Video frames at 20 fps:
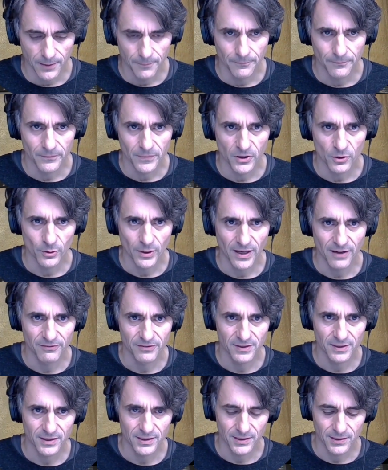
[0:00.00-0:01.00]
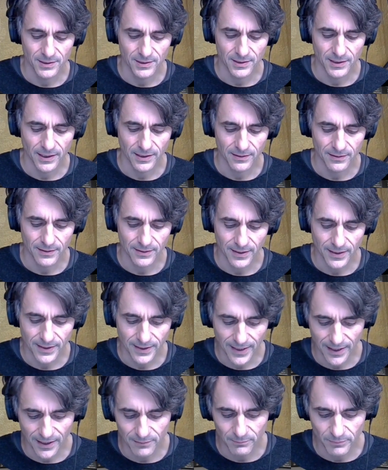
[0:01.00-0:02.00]
you have this, and then I
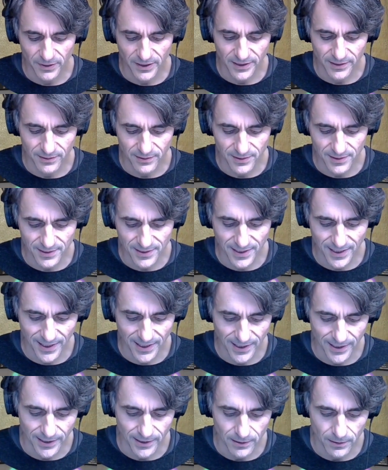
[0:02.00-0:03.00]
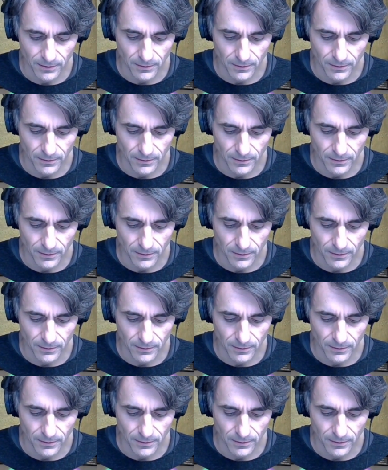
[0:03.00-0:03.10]
can play the scale.